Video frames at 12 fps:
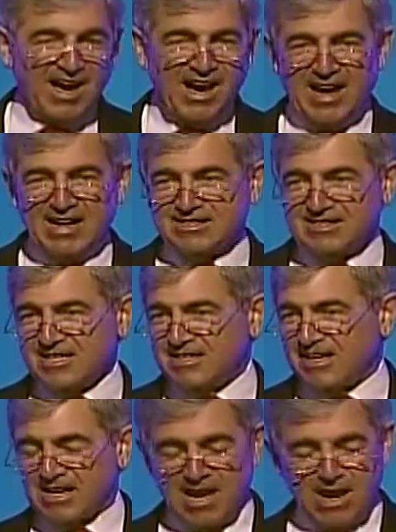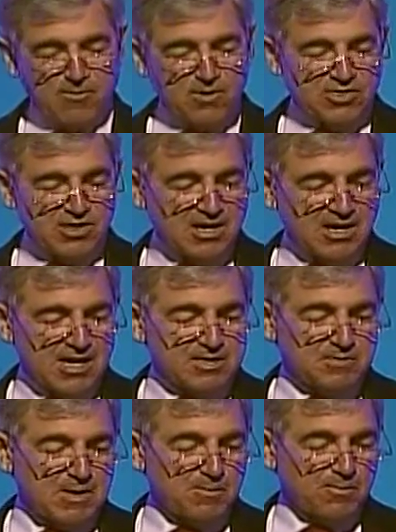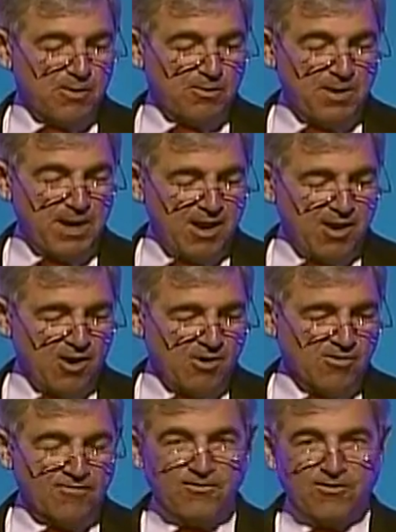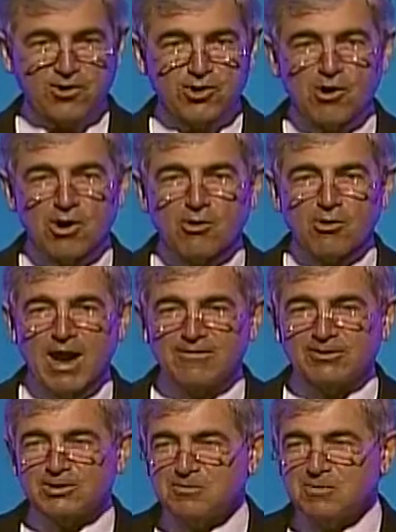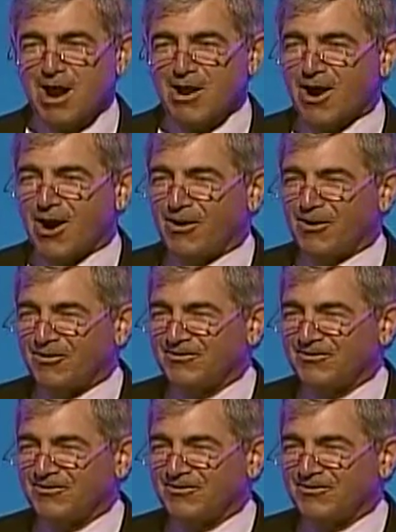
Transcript: I see that everything has been prepared for your arrival tomorrow.